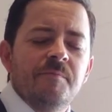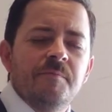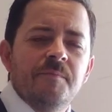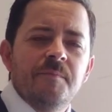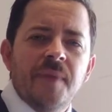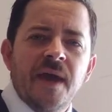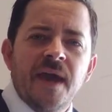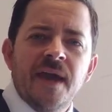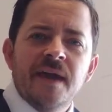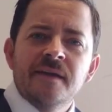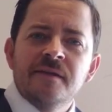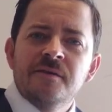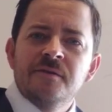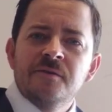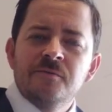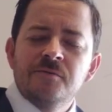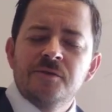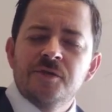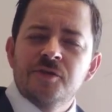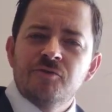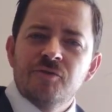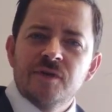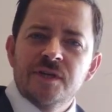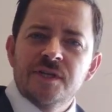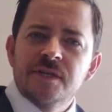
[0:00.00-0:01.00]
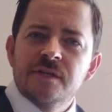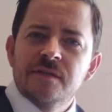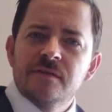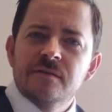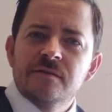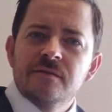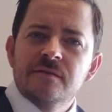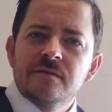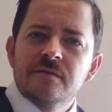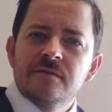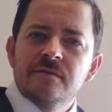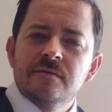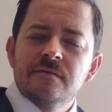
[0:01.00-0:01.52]
bad nutrition.
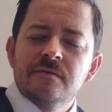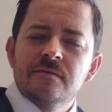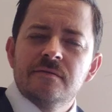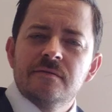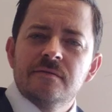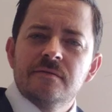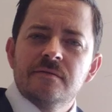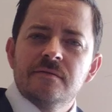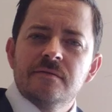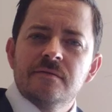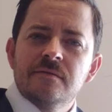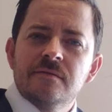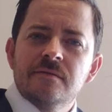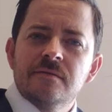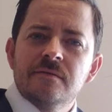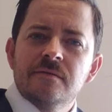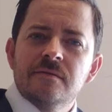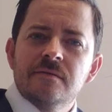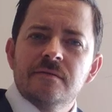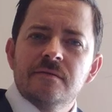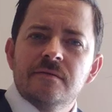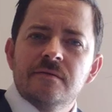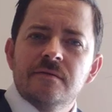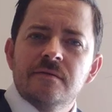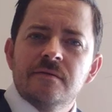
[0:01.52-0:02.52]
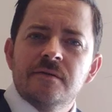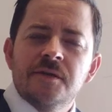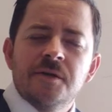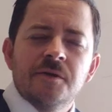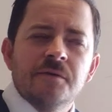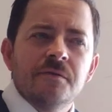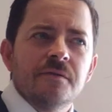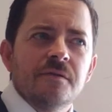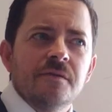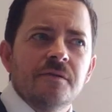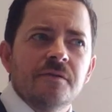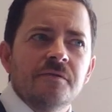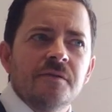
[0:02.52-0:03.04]

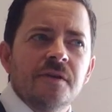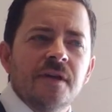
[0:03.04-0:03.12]
They're